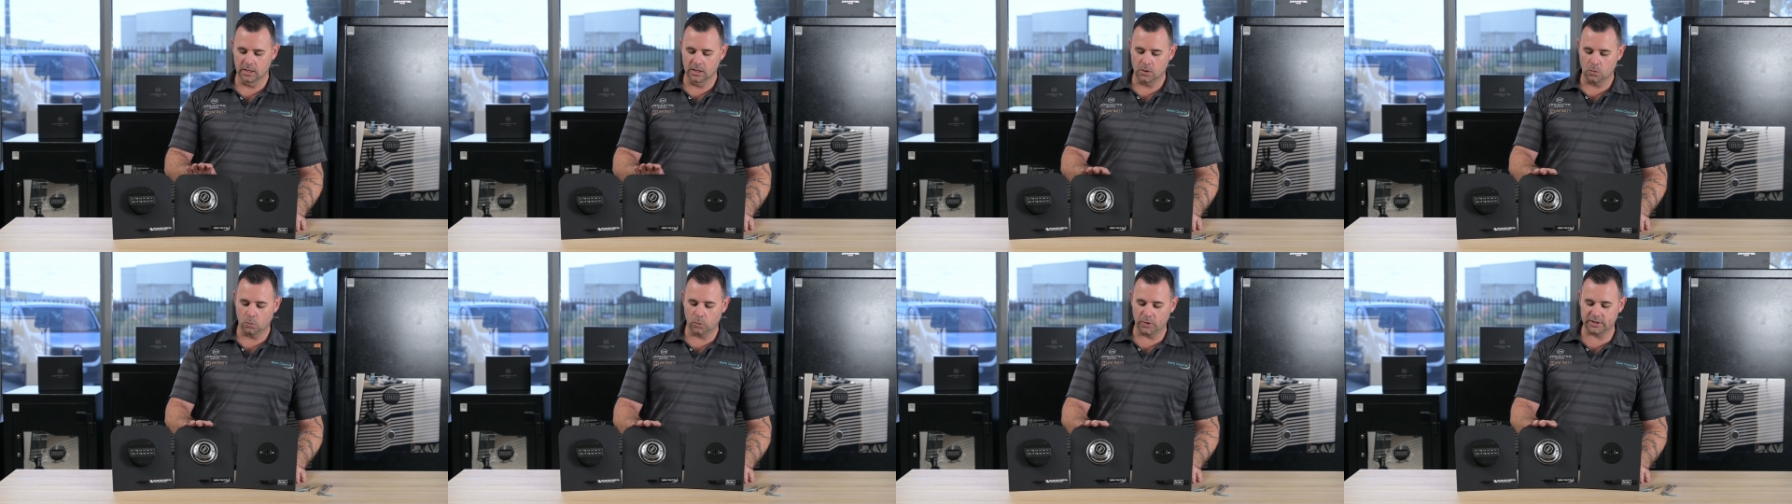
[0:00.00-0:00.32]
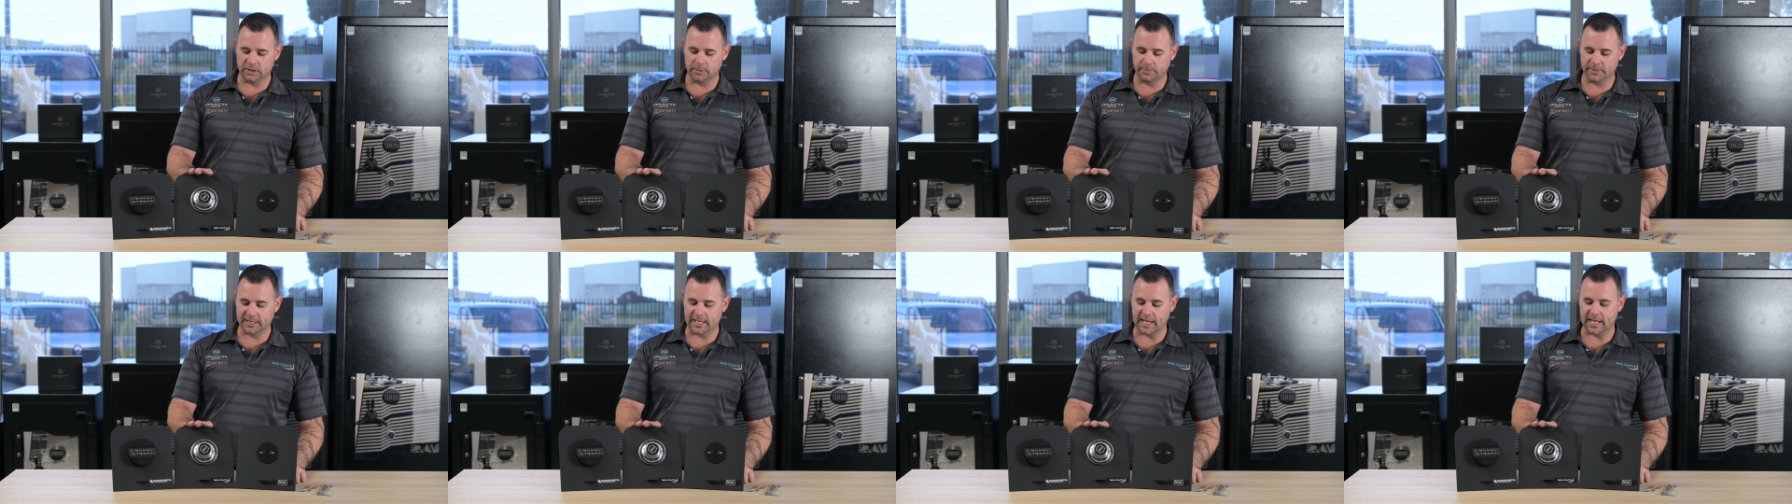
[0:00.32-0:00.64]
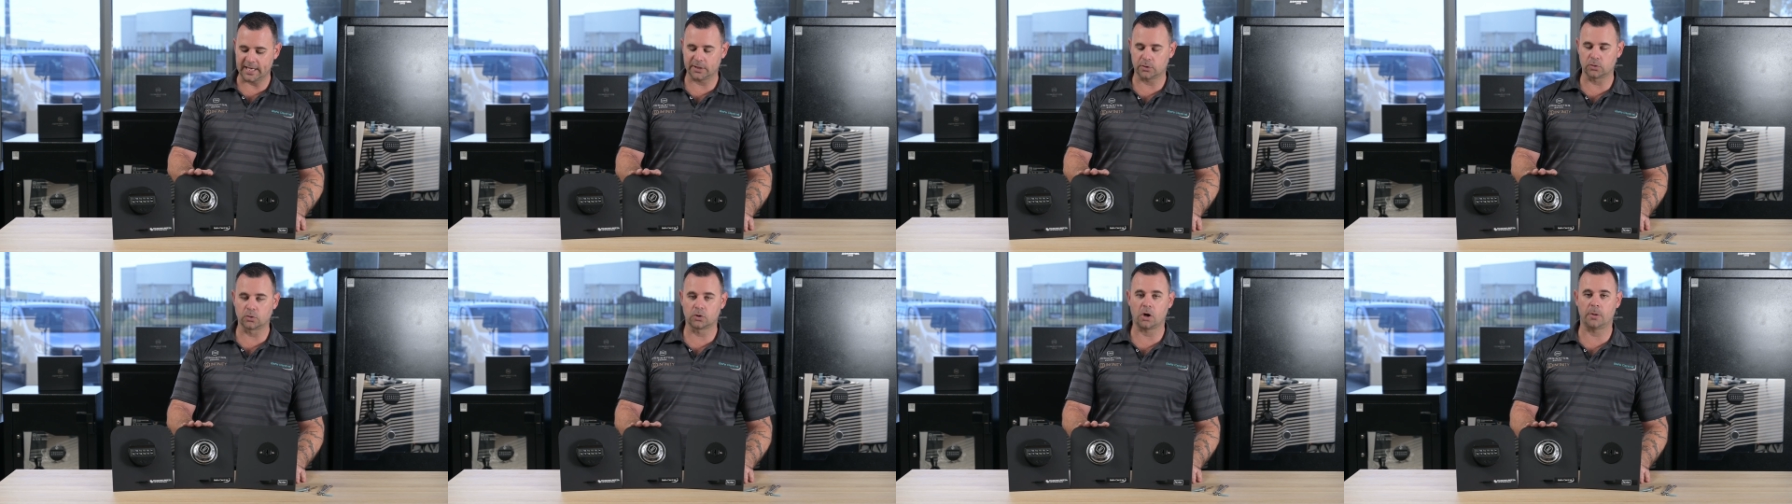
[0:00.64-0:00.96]
With the
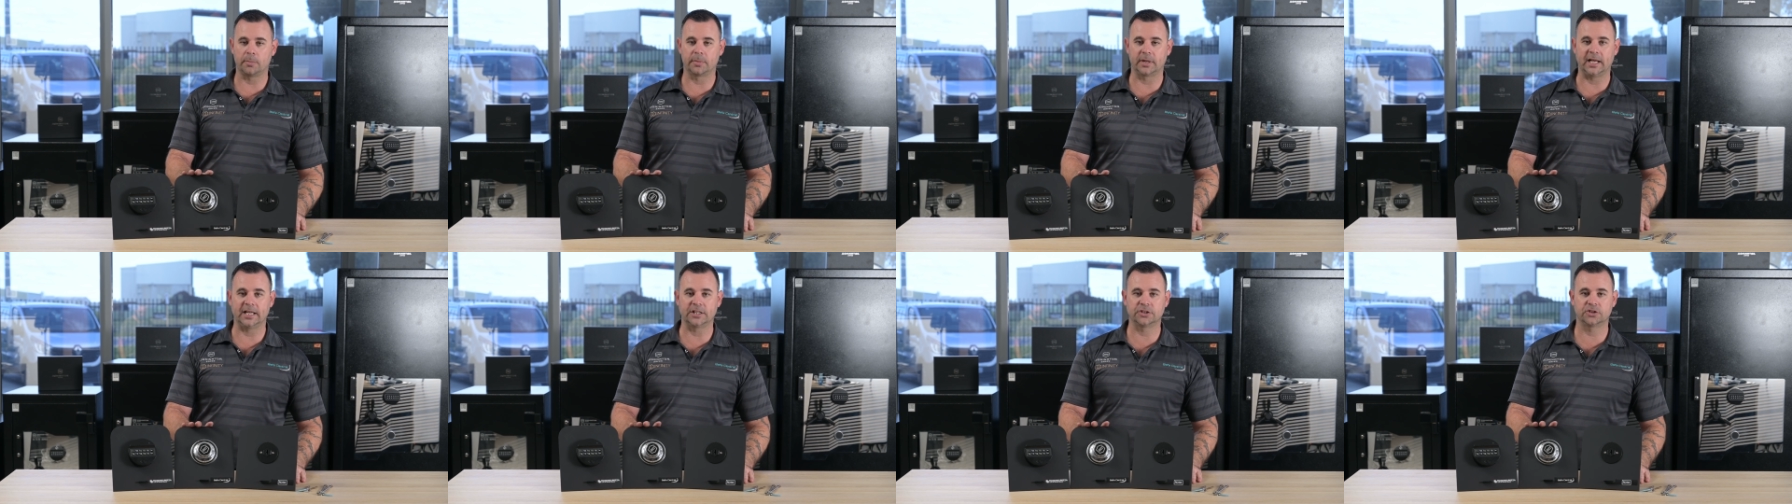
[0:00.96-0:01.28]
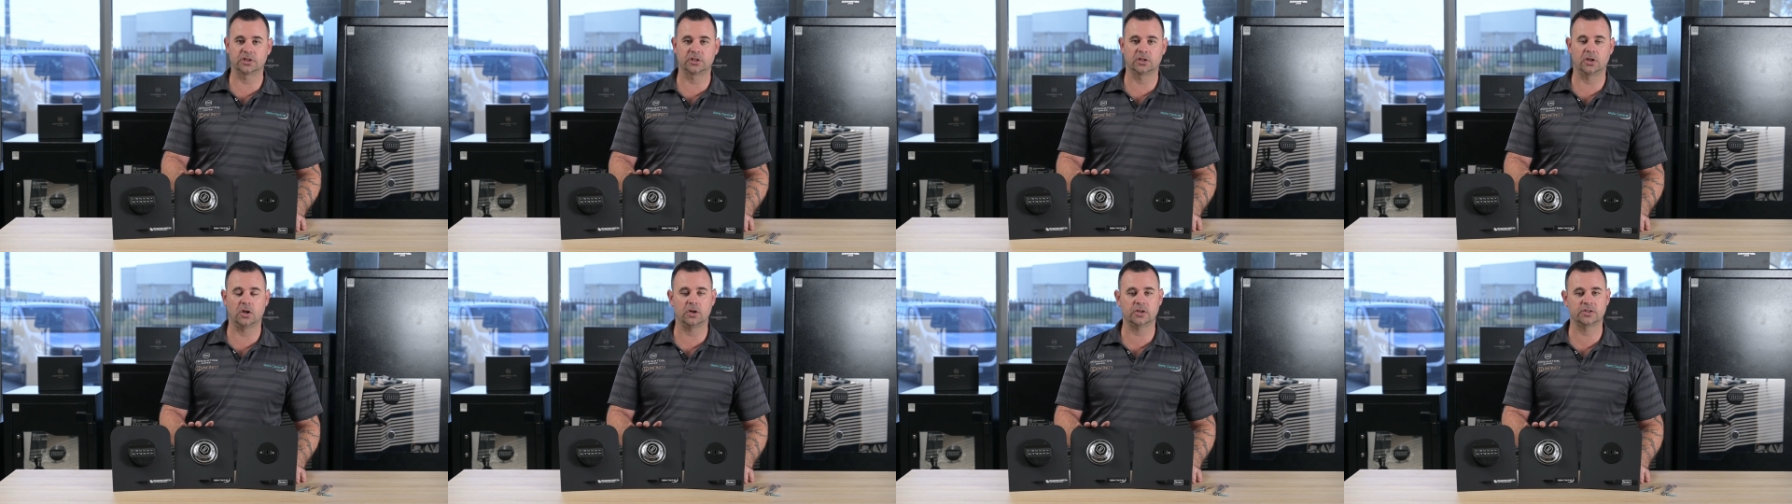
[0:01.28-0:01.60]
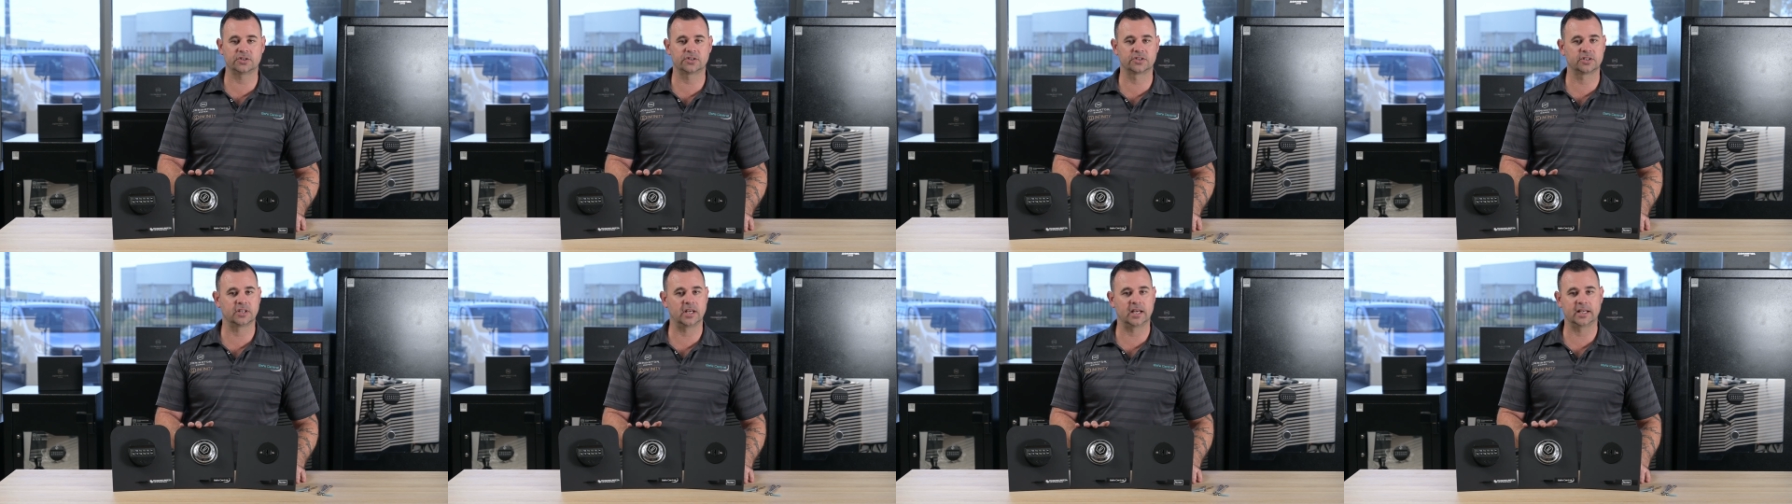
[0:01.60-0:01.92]
mechanical combination
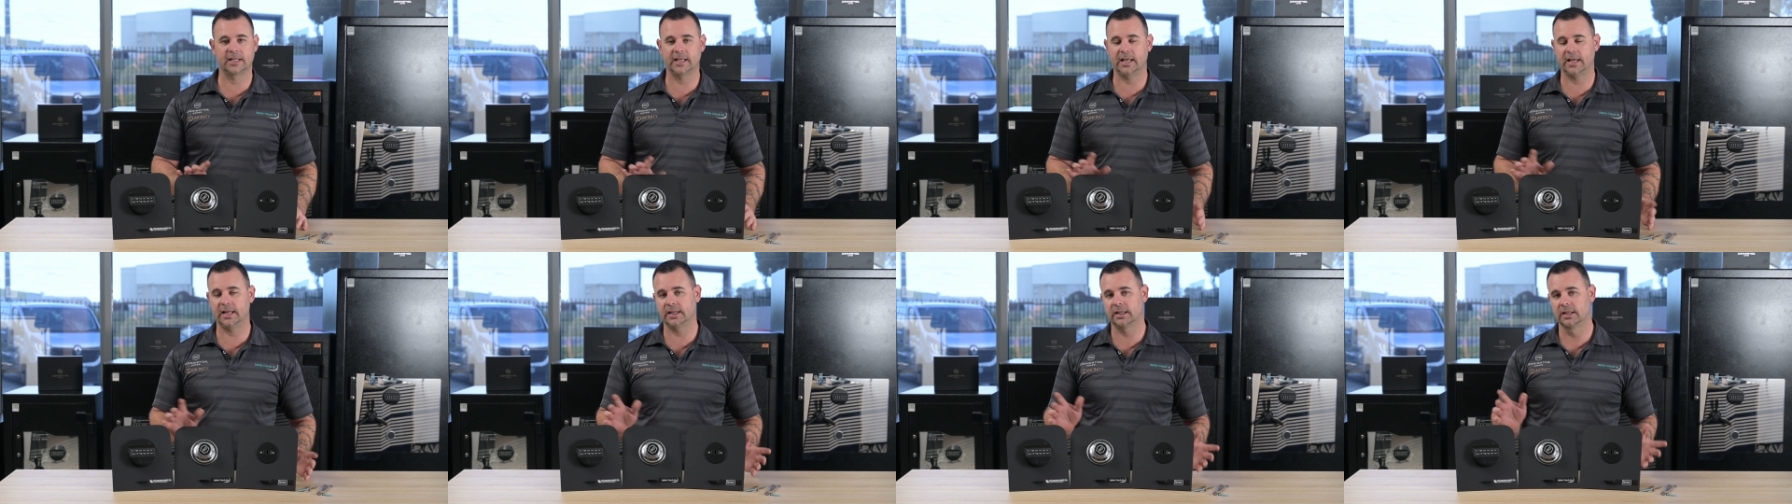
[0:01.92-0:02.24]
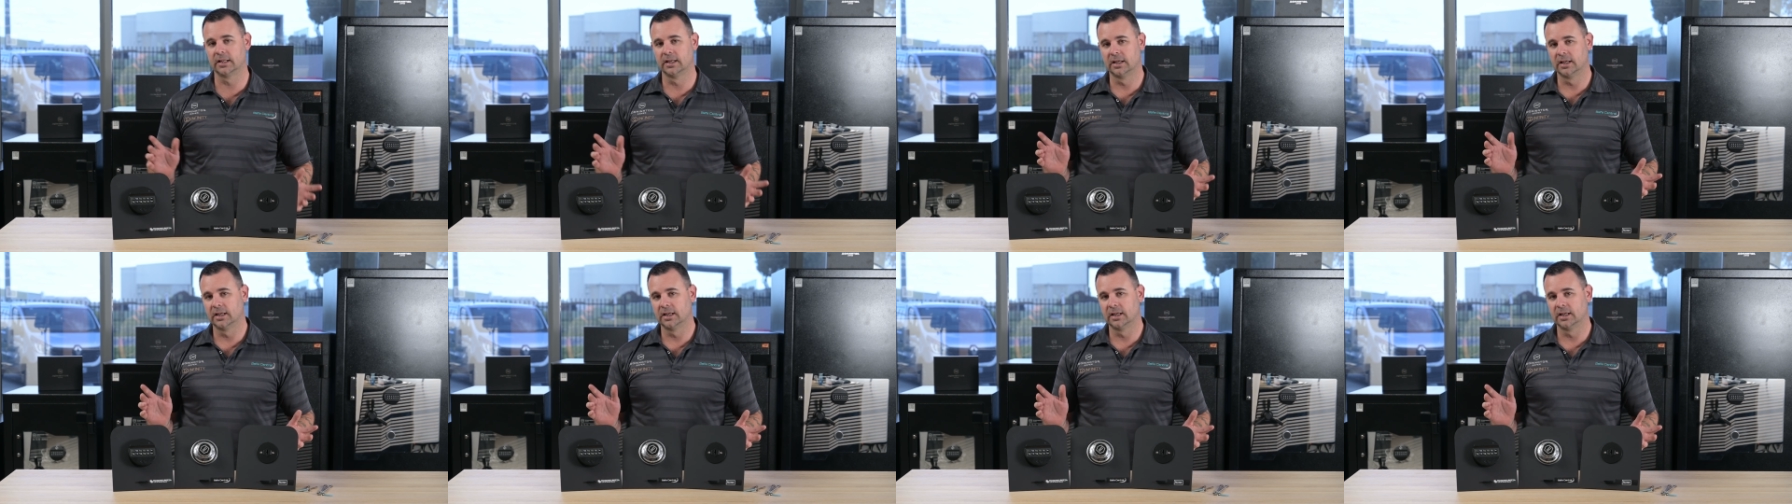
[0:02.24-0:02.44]
locks, again,